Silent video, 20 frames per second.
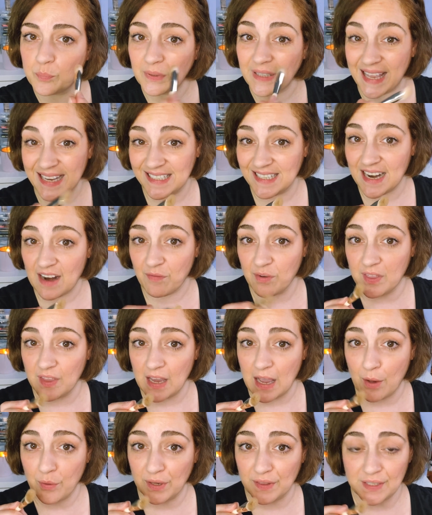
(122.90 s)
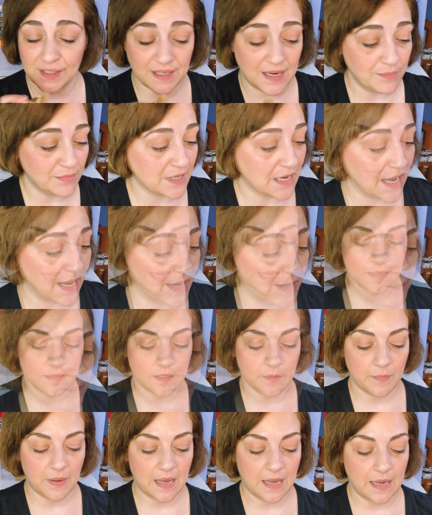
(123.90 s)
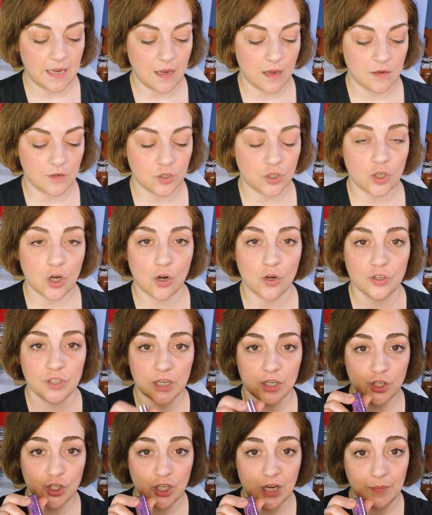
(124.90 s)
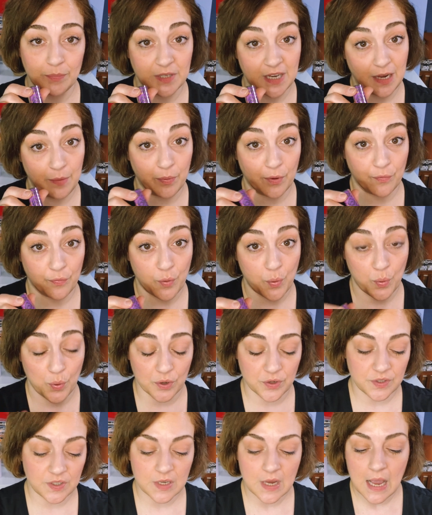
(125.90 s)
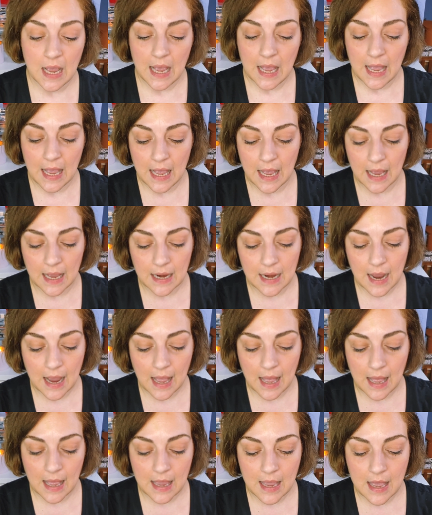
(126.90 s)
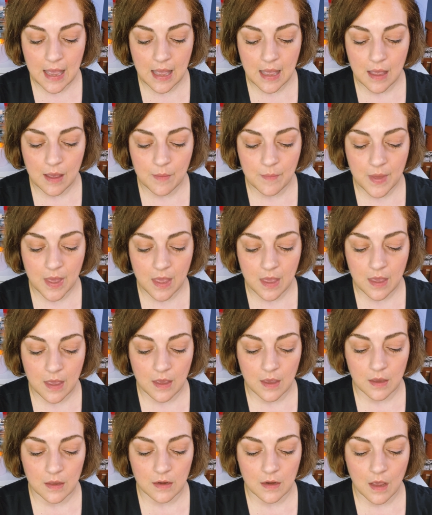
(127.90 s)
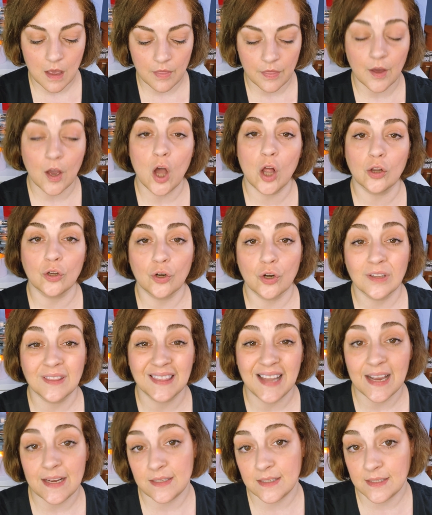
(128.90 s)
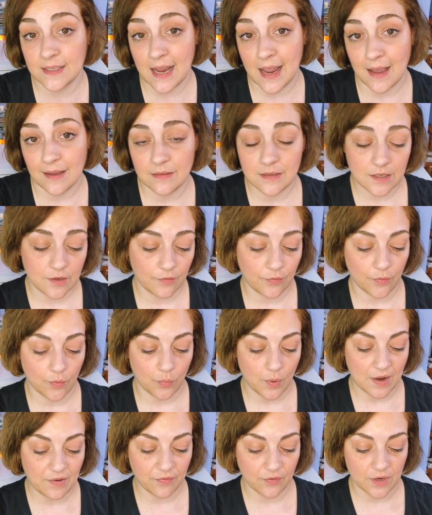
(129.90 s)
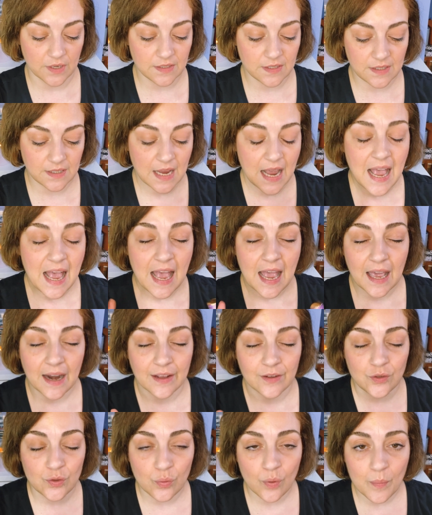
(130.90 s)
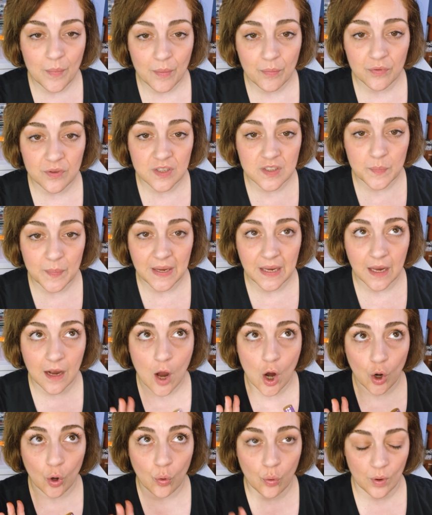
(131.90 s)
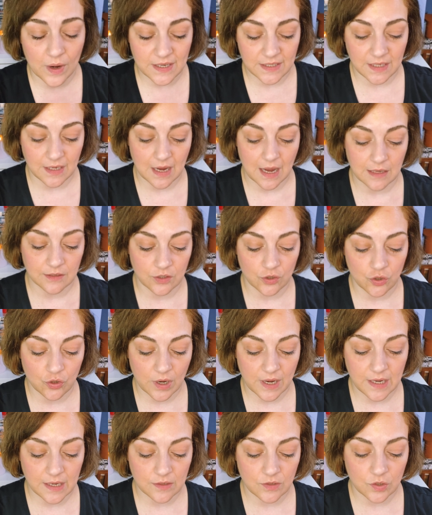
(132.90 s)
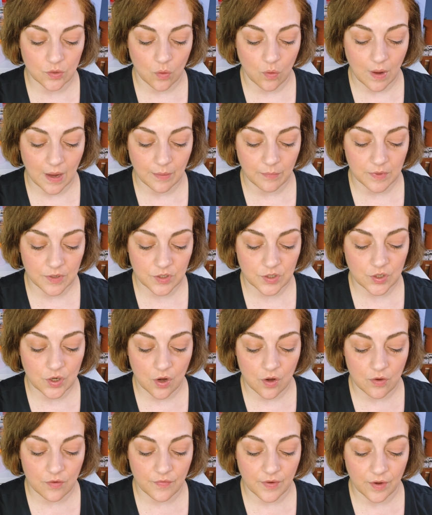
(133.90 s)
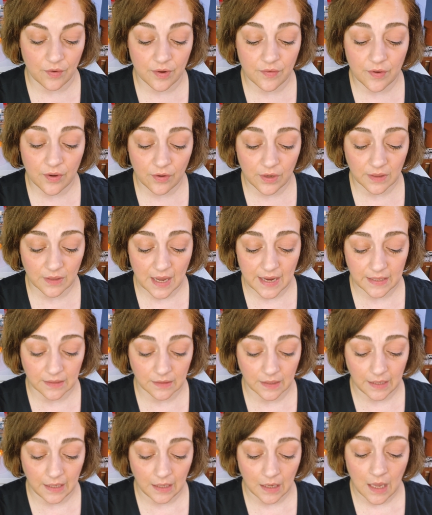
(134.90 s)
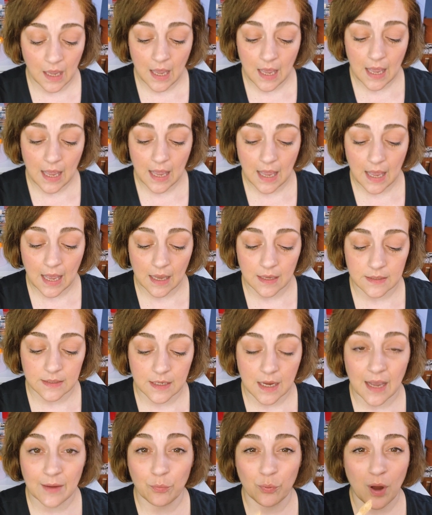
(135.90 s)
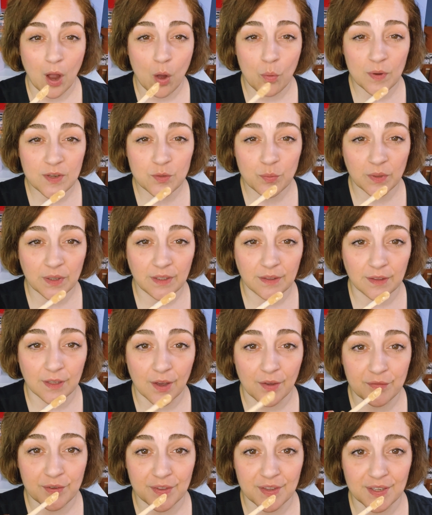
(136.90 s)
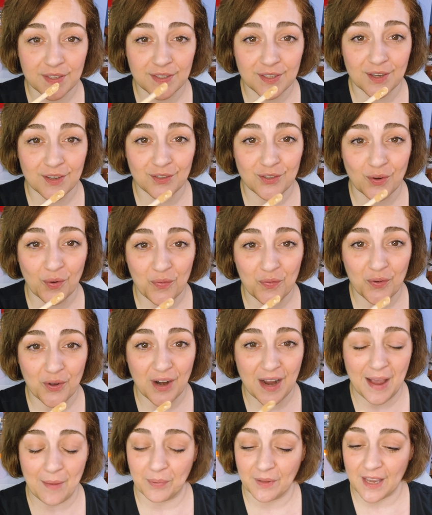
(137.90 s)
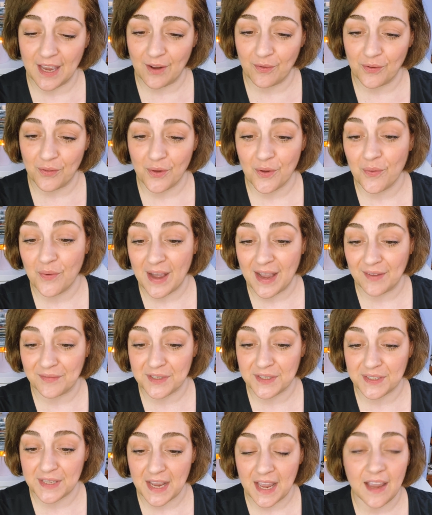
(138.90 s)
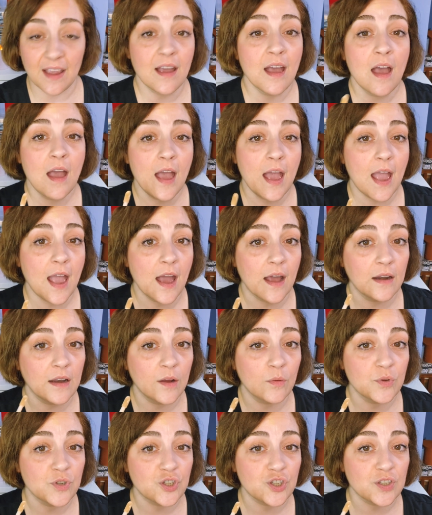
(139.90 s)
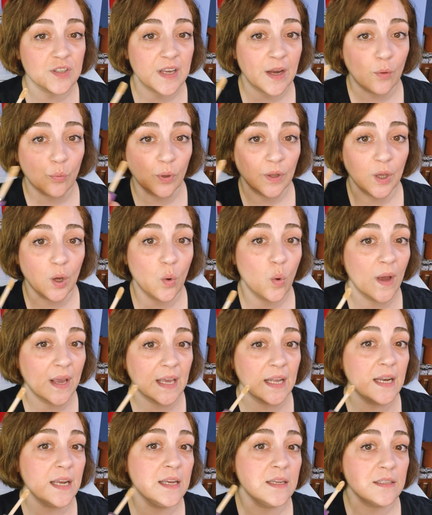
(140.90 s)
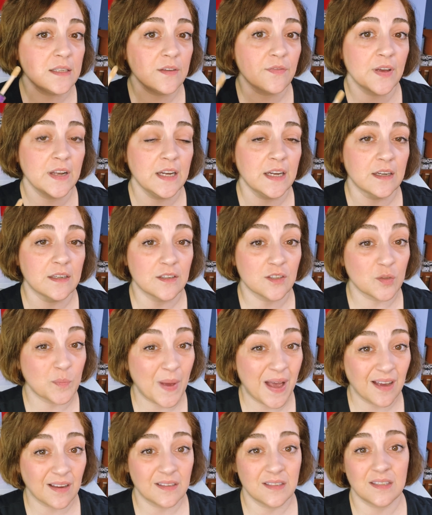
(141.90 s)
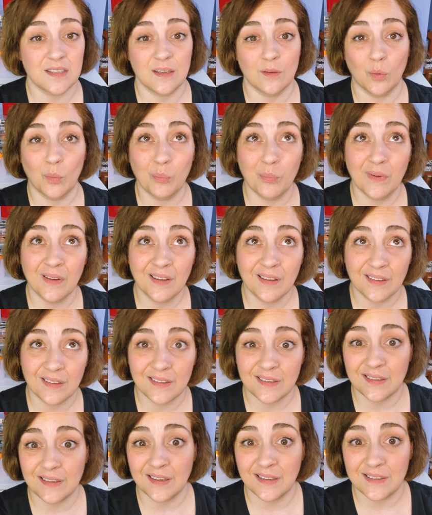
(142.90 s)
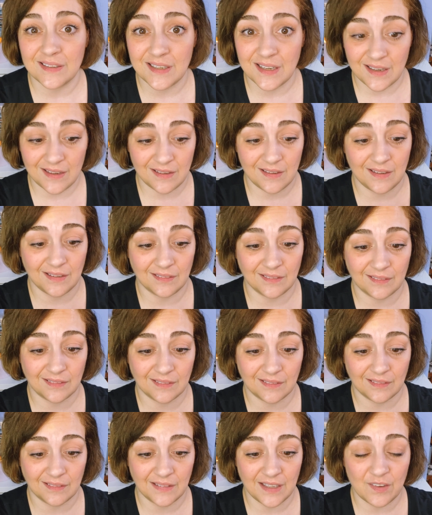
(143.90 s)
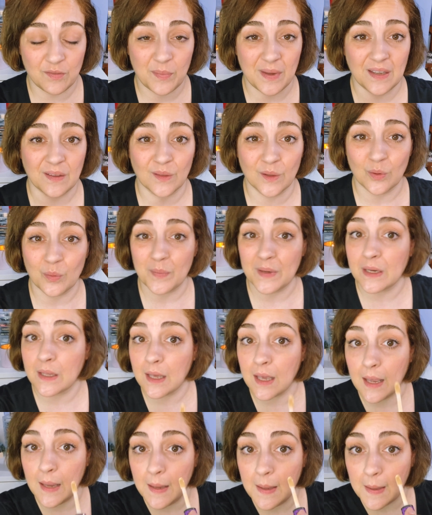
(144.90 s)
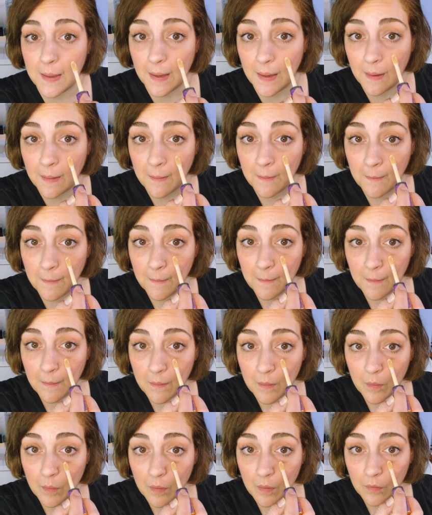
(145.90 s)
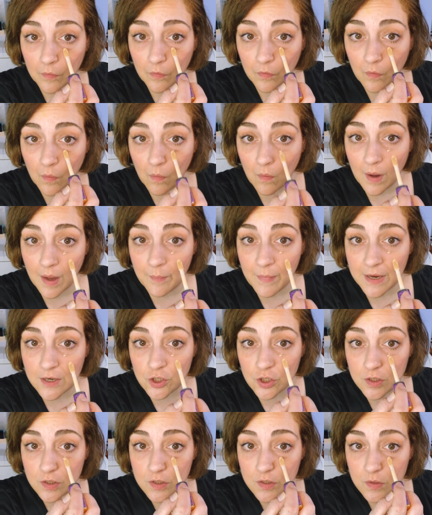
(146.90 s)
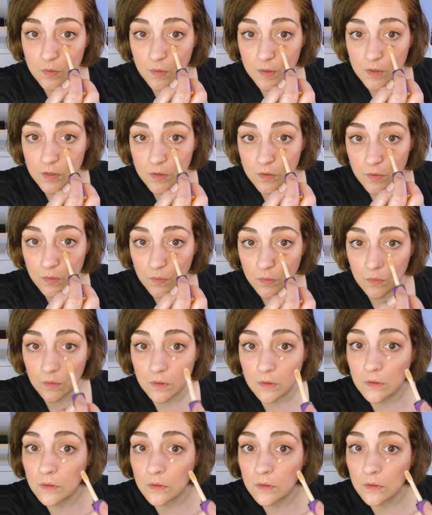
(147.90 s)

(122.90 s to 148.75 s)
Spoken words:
blended everything out at the same time. And my Tarte Shape Tape, of course, and I am in the color Light Sand for reference, and I do remember this being crazy concentrated, so I'm going to start very, very lightly. And I always really loved this doe foot applicator, though, I have to say, and it was just like really quick and easy if I needed to spot conceal, but it did leave me a little bit cakey. So I'm actually just going to do